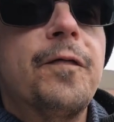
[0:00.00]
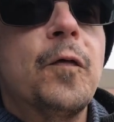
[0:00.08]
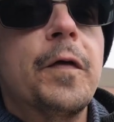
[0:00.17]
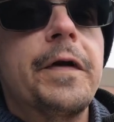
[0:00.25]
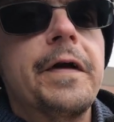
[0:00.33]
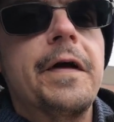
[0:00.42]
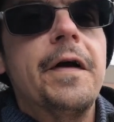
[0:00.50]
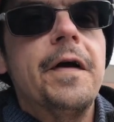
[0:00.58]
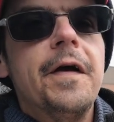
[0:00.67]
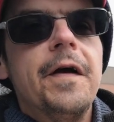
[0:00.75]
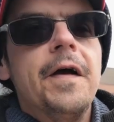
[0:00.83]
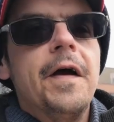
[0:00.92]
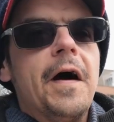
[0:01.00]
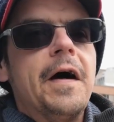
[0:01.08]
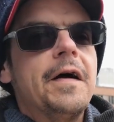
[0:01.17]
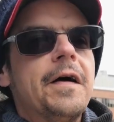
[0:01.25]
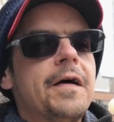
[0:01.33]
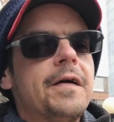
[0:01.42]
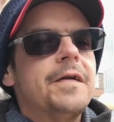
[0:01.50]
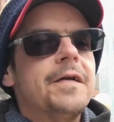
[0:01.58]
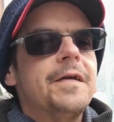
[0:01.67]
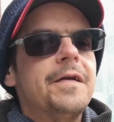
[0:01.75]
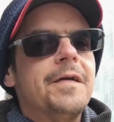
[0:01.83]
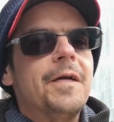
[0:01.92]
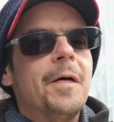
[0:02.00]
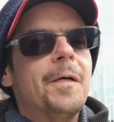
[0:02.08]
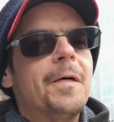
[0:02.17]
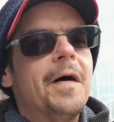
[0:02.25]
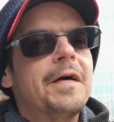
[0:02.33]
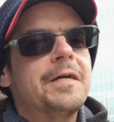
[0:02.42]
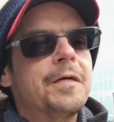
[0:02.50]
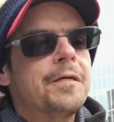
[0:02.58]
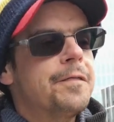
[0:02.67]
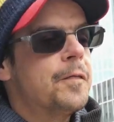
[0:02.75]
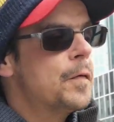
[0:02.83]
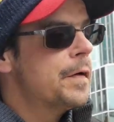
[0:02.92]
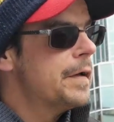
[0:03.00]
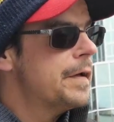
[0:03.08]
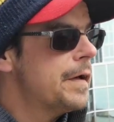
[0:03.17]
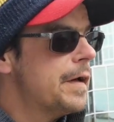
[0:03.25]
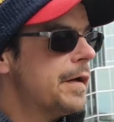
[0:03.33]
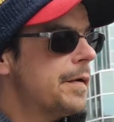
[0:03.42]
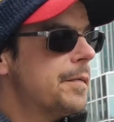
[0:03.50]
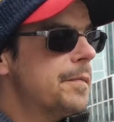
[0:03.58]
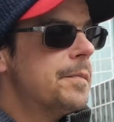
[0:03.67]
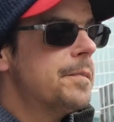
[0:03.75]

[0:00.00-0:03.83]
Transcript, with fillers: 40. 40, you don't look it, man. No, I turned 40 uh,